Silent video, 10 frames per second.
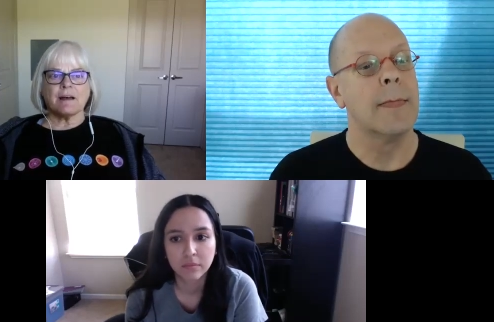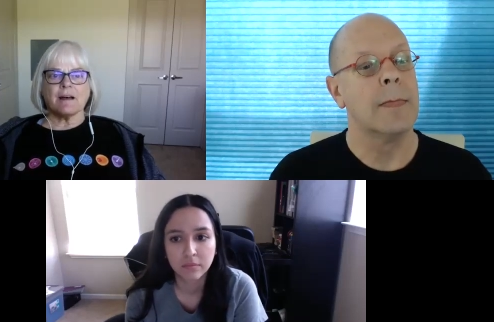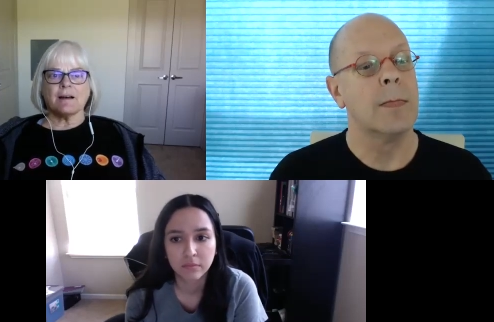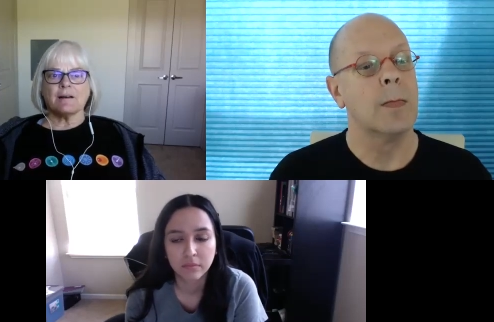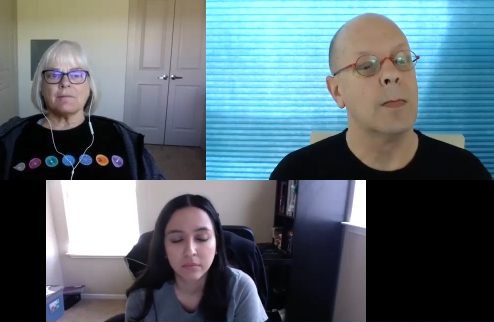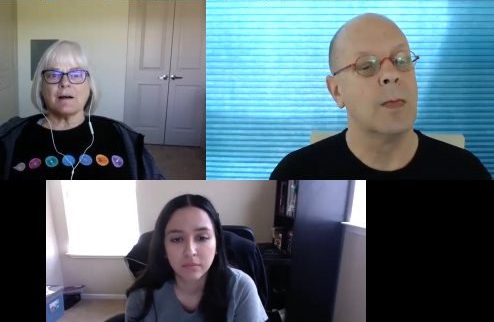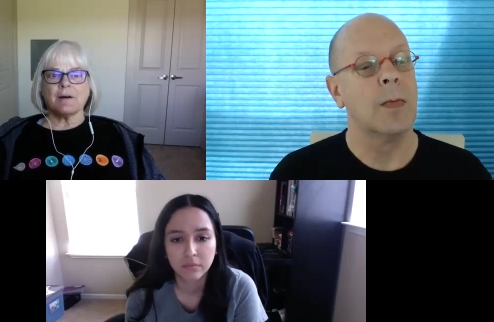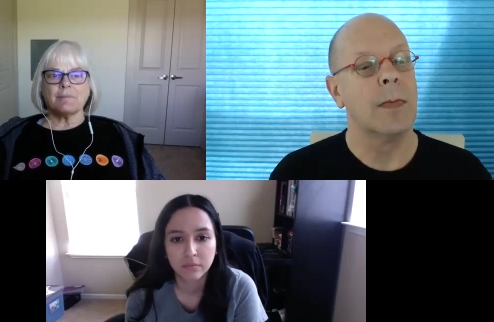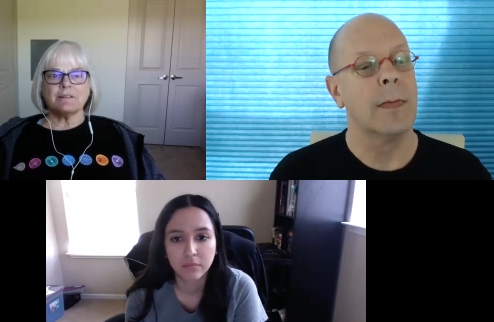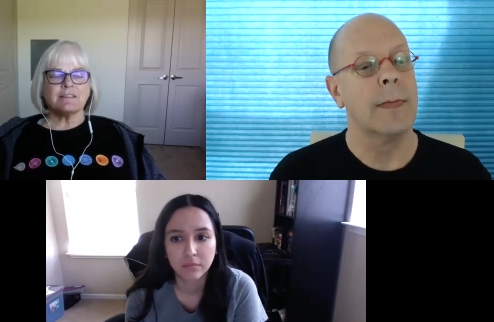
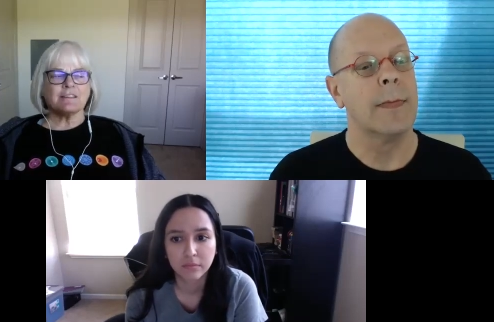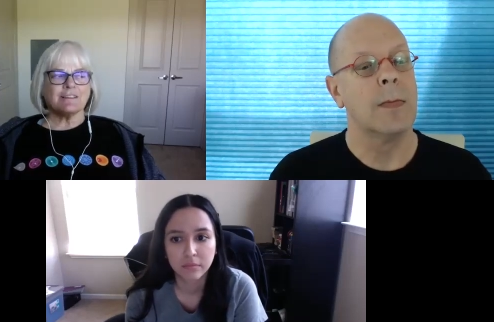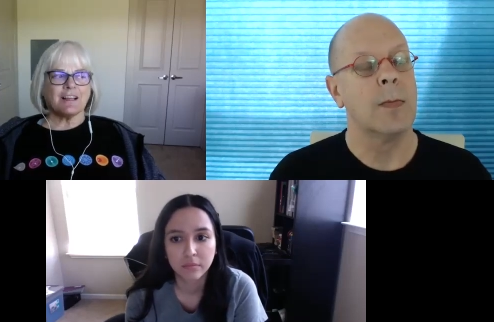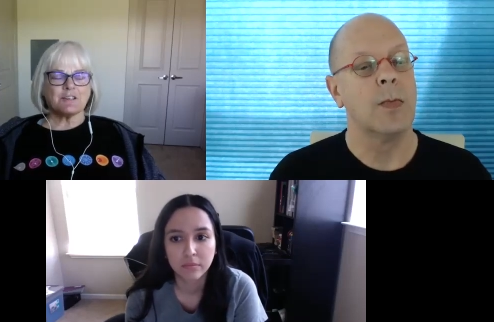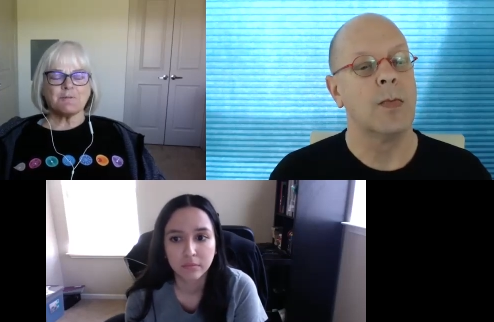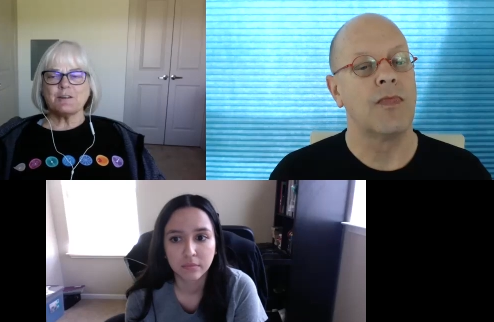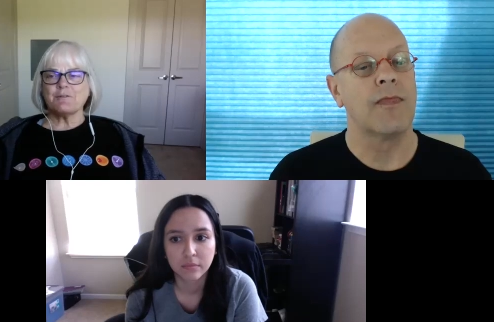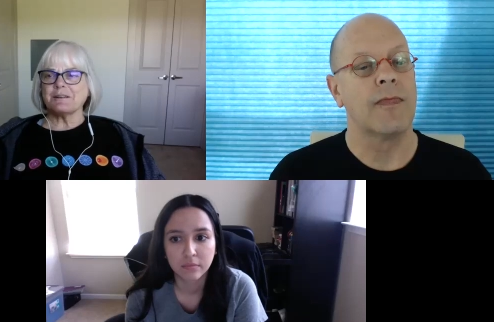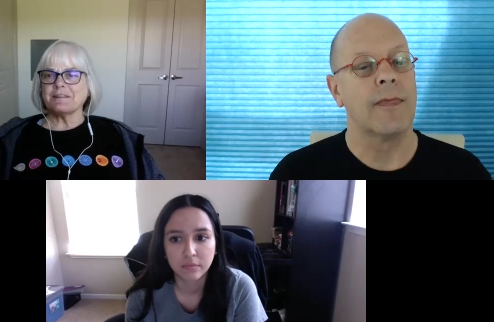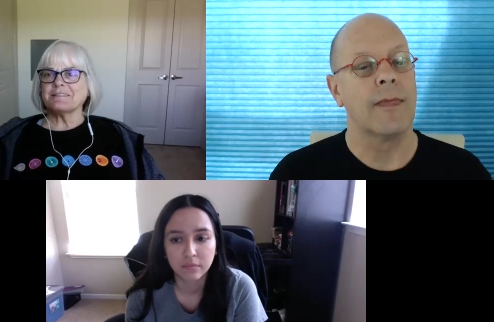Speaker 1: up until Lakshmi
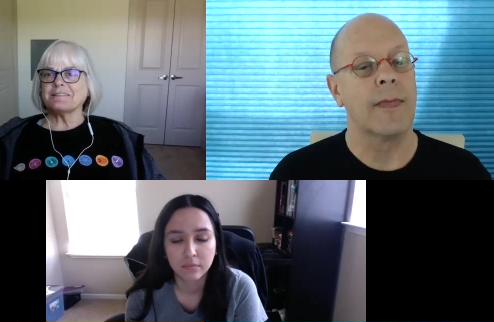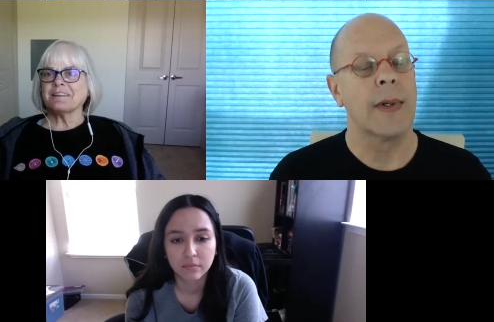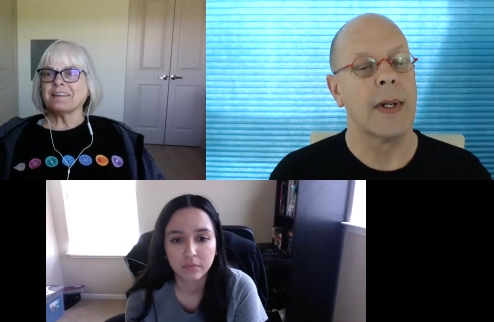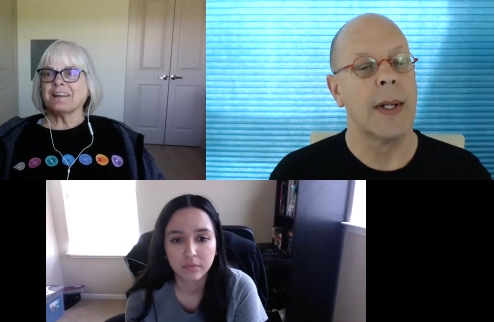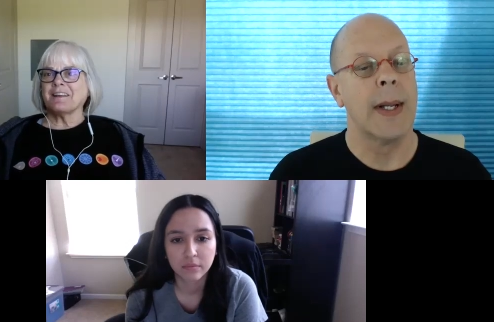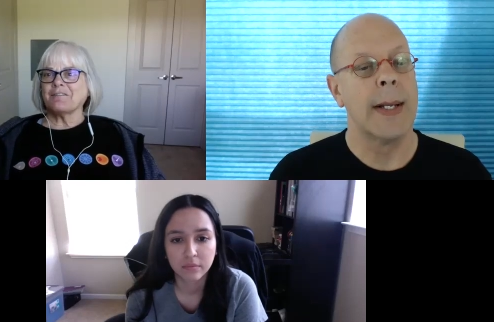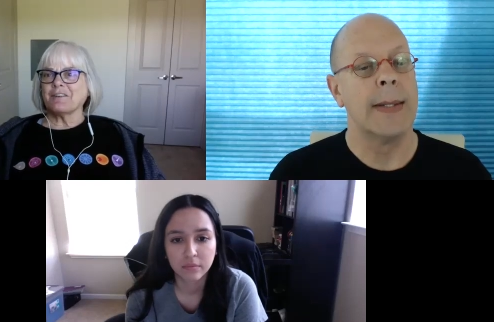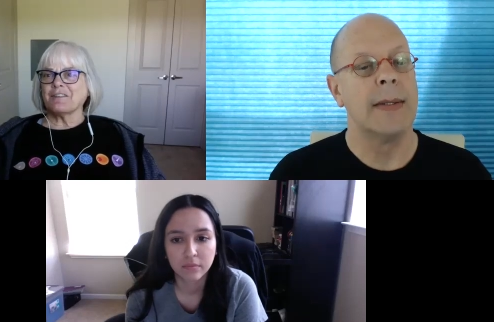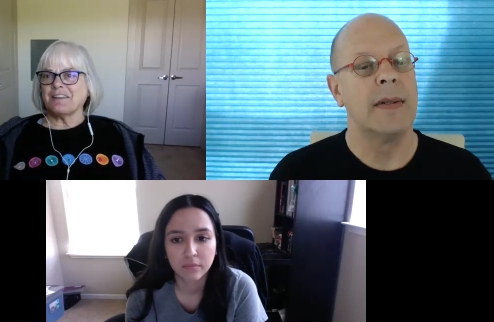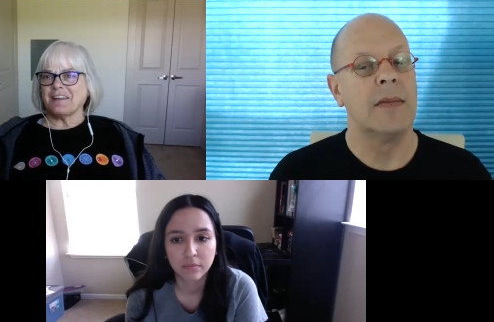quits for
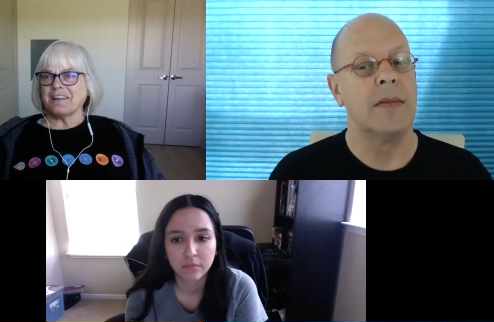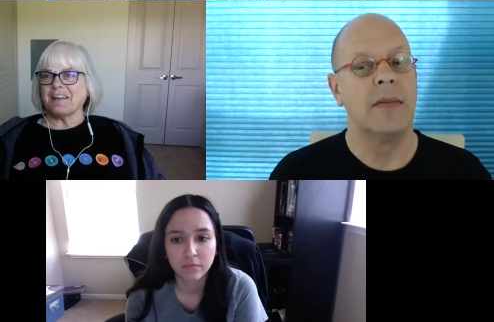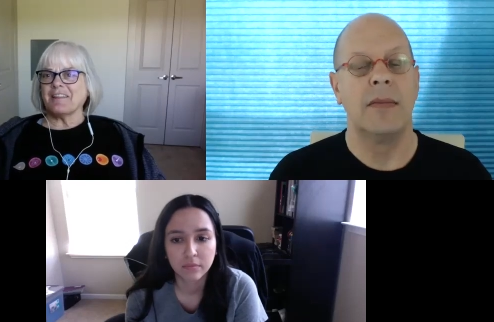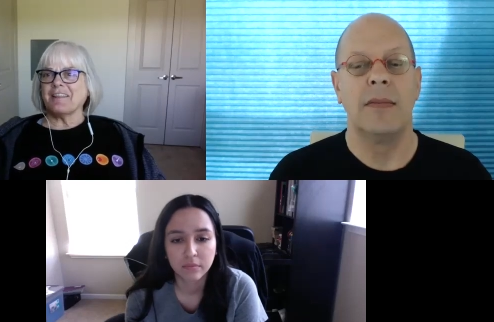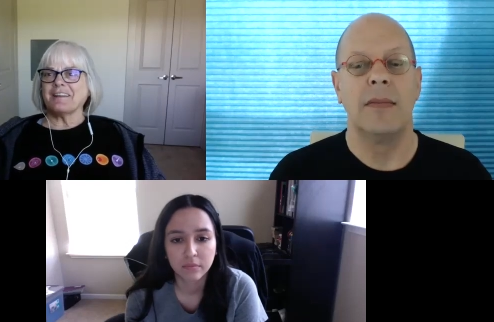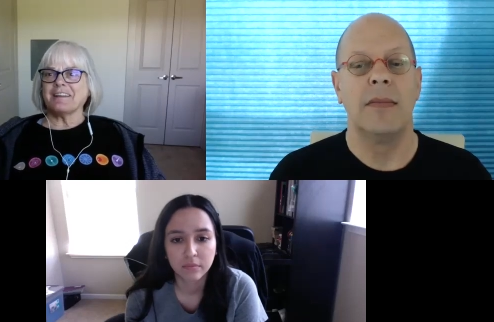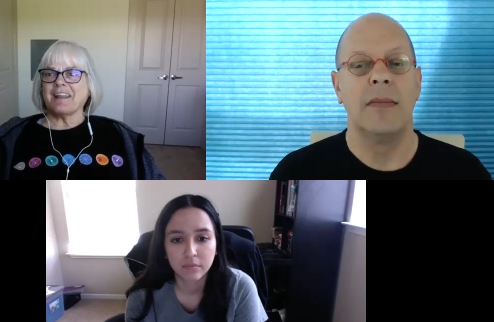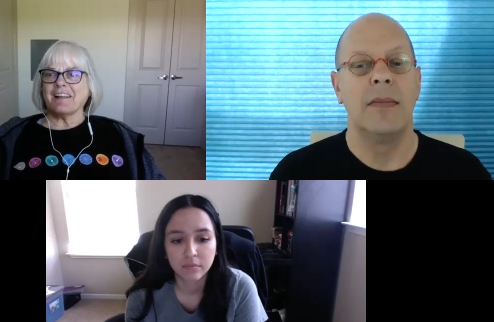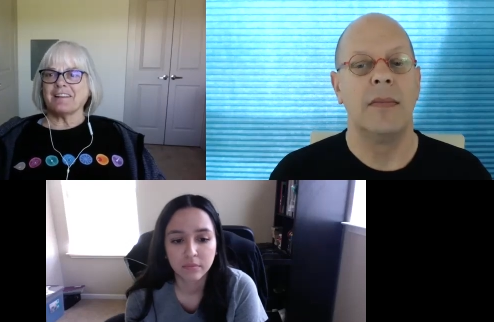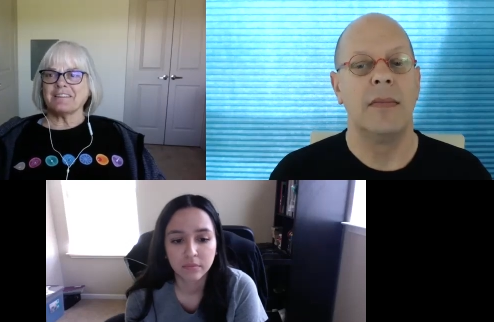the day, and then
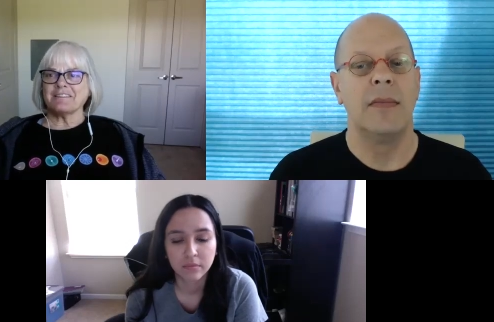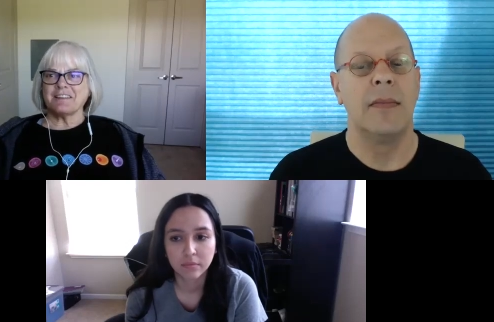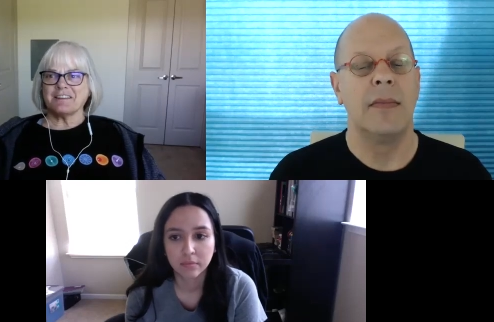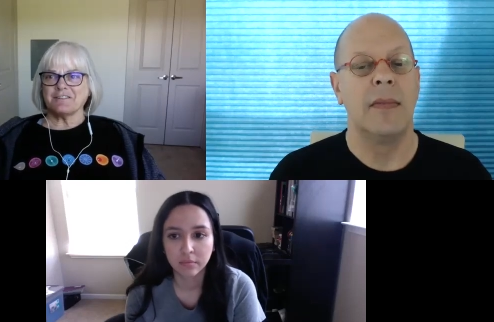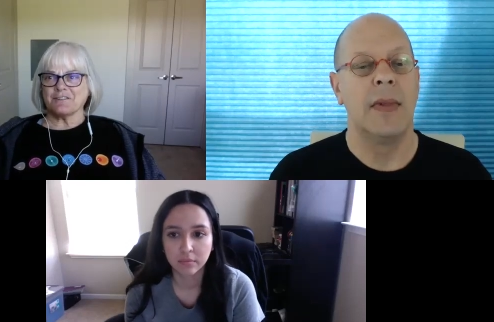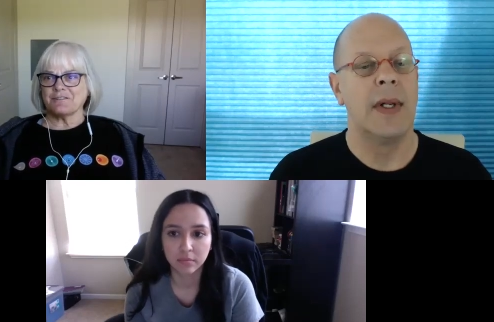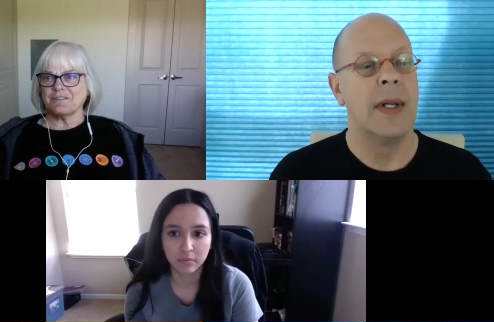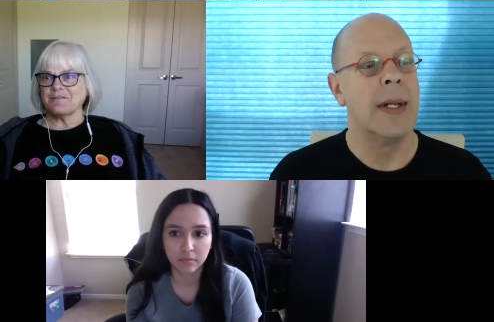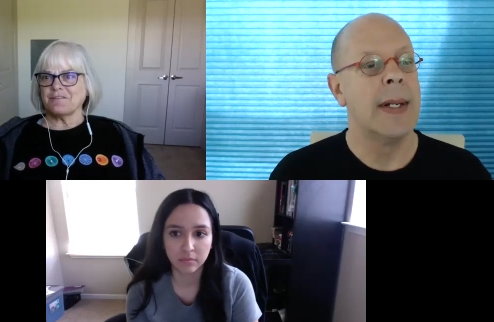Alex takes over and